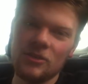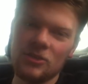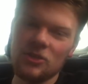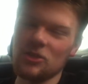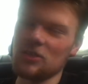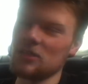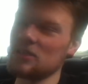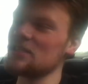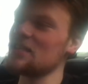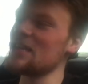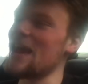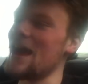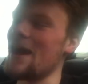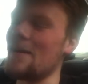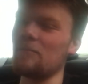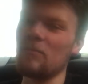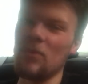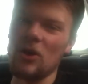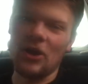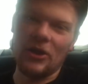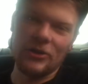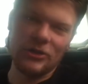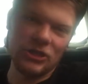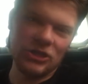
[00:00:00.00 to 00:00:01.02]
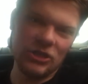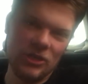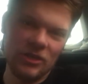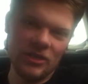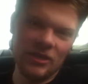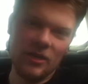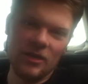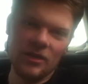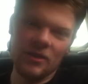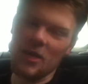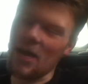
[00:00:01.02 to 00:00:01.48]
just that much
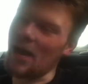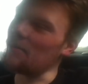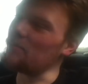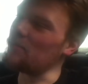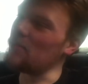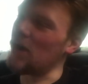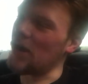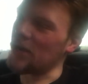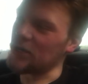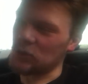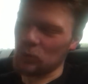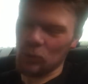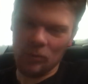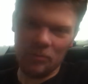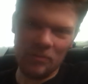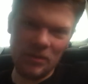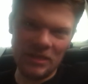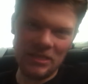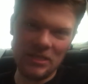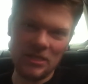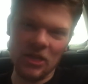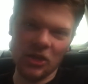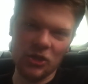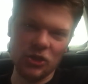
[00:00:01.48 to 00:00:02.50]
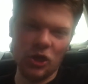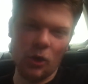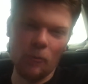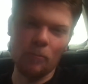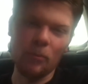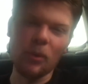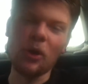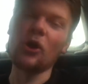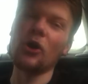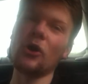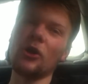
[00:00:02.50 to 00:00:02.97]
that much would be such a
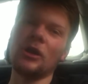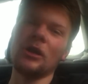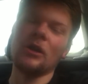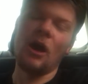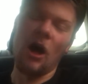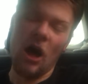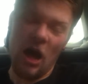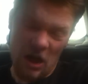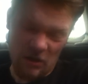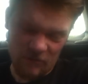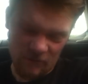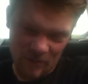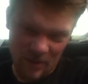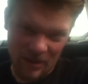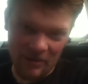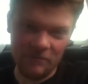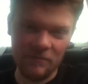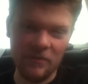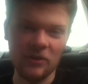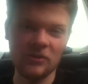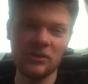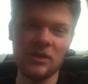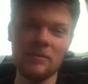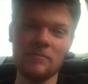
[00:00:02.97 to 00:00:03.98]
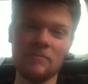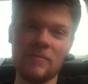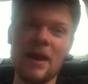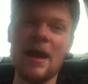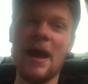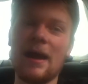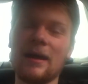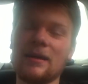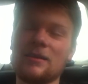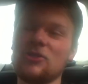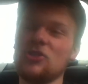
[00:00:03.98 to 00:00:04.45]
burden off my fucking
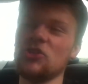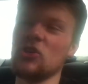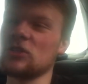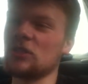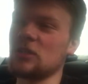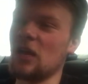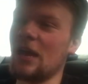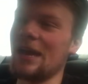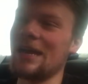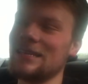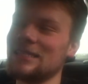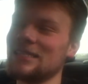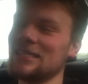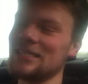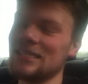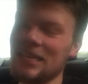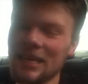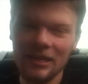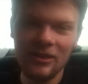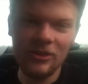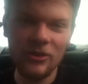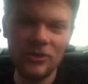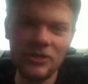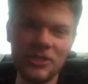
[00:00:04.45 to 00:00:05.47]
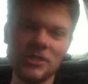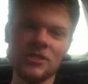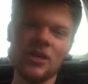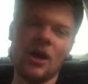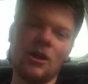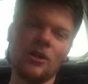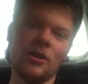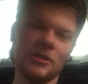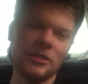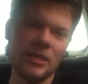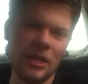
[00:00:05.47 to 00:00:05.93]
back just a single
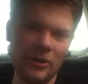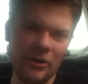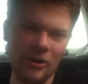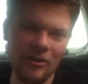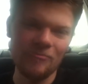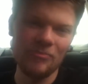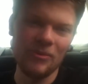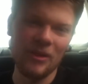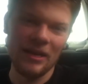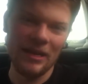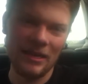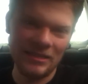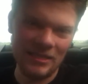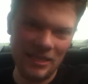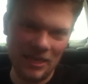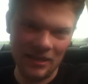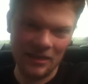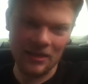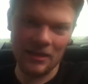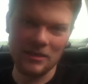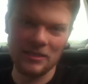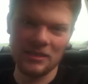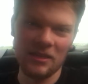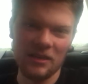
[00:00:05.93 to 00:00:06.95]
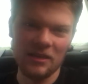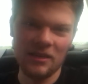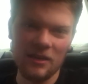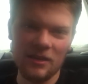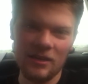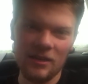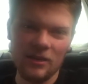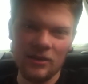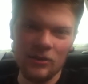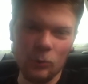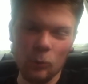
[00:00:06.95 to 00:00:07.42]
solitary plane ticket
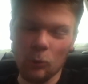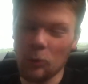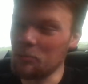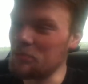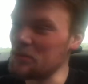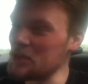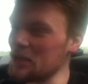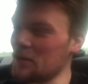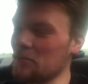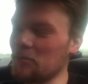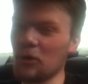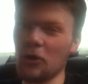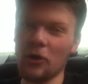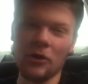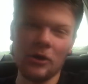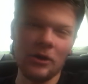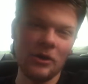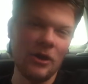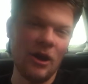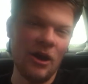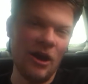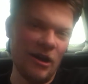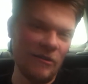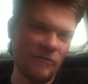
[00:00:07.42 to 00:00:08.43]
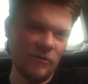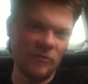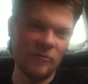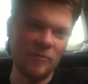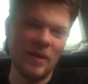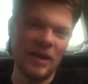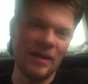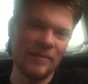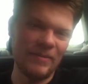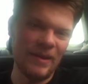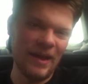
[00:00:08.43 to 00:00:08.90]
would be a burden off
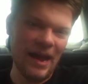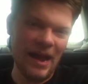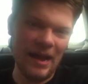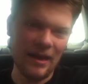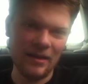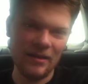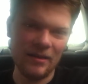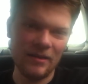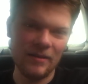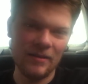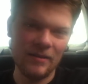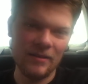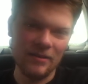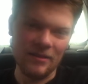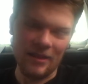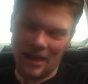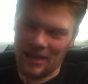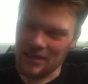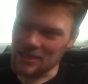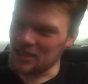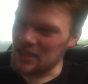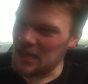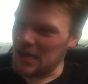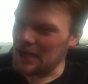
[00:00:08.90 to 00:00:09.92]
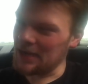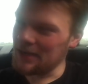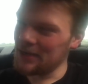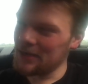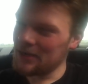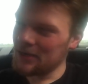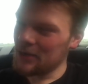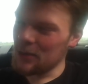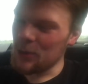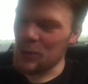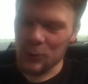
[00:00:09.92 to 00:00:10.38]
of my back that's like
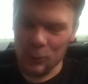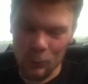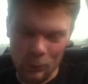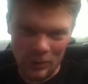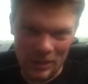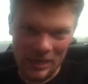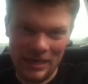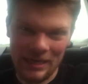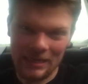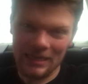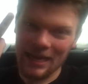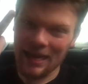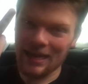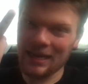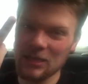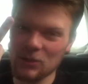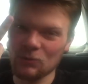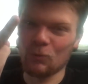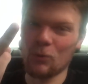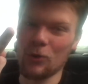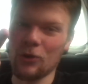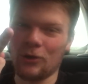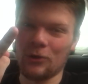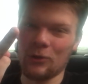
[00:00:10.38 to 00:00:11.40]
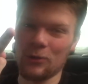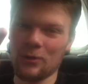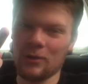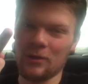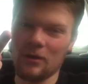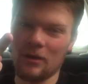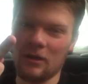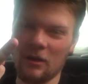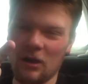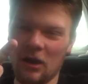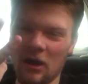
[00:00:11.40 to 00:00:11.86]
3 days
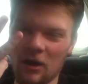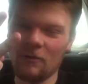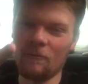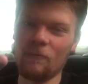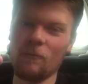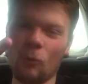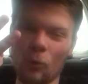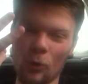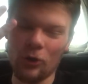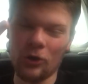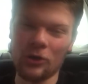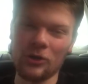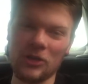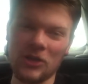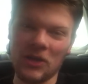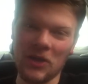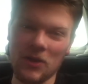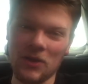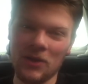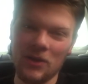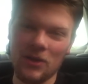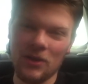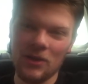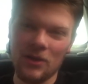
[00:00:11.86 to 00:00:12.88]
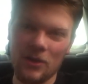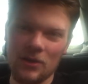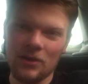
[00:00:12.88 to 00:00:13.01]
worth of working